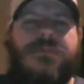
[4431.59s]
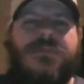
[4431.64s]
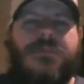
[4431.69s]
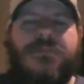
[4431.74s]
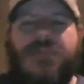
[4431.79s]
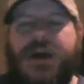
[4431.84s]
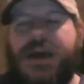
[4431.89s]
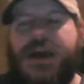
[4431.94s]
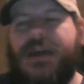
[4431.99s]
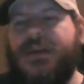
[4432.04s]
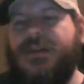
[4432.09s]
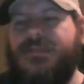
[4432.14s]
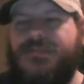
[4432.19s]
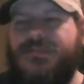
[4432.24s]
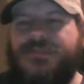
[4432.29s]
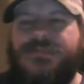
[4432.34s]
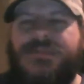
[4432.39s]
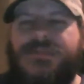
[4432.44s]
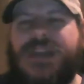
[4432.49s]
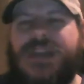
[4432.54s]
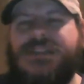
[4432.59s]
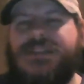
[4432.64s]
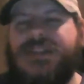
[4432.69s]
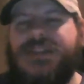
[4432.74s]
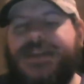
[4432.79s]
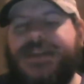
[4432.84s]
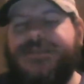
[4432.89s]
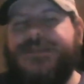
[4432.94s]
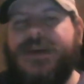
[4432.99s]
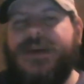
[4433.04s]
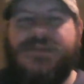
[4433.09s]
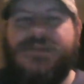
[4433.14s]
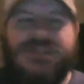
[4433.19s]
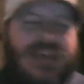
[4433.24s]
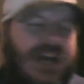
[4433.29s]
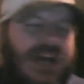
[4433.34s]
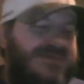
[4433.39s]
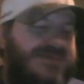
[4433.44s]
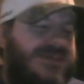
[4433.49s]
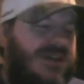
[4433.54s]
my 1985
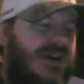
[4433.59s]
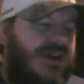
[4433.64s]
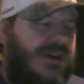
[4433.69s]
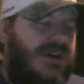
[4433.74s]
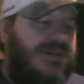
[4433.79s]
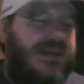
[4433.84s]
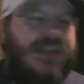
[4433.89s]
Topps card,